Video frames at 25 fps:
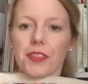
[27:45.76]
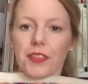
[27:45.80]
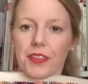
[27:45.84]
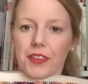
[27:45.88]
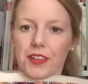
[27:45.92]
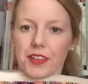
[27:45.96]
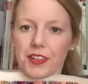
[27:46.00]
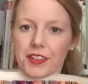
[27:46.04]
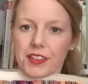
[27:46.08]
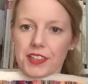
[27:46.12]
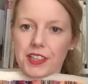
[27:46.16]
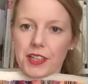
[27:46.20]

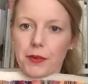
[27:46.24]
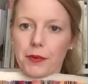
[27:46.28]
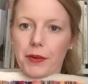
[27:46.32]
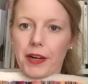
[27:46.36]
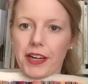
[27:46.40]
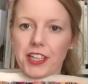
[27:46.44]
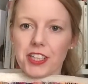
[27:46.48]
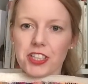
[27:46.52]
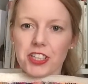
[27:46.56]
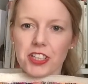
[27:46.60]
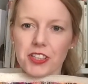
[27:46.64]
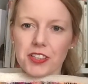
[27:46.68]
The
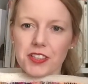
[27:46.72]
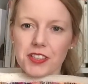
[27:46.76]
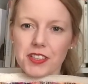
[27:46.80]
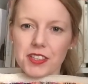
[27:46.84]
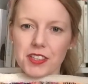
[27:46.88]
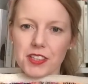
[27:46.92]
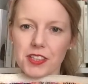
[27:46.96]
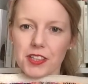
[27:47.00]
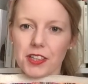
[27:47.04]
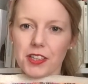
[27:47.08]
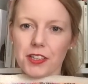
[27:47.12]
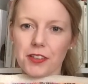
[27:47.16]

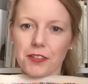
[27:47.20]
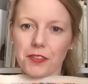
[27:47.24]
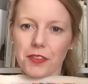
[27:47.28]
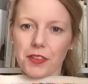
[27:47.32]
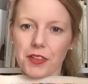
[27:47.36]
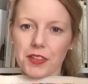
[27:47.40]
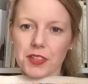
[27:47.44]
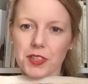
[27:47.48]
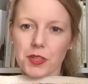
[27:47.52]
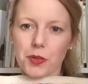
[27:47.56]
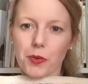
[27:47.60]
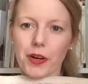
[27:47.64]
directions of
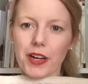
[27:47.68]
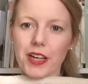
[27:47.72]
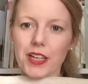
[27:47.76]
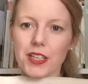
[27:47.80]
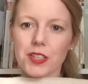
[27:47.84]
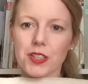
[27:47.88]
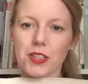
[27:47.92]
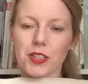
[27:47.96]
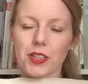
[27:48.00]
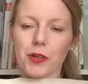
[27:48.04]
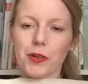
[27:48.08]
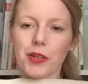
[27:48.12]
the
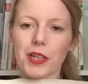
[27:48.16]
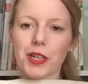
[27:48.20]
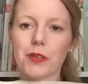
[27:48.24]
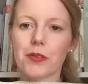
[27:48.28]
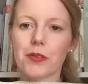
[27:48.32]
squares going